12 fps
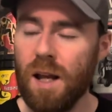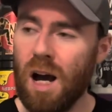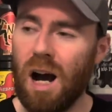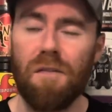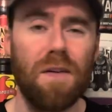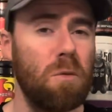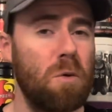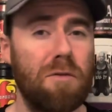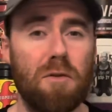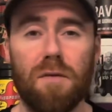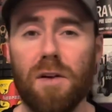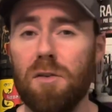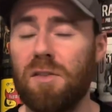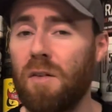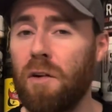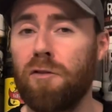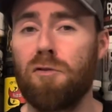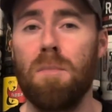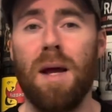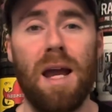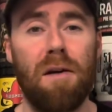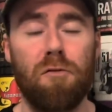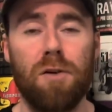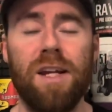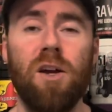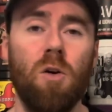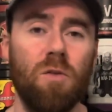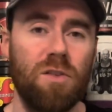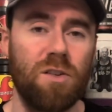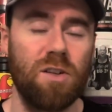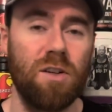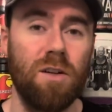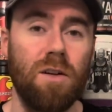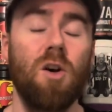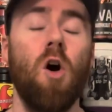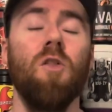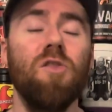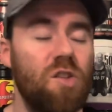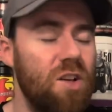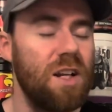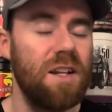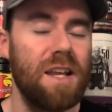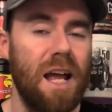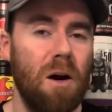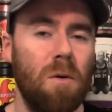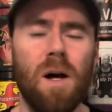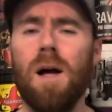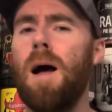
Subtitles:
I think we've reviewed something from every continent now.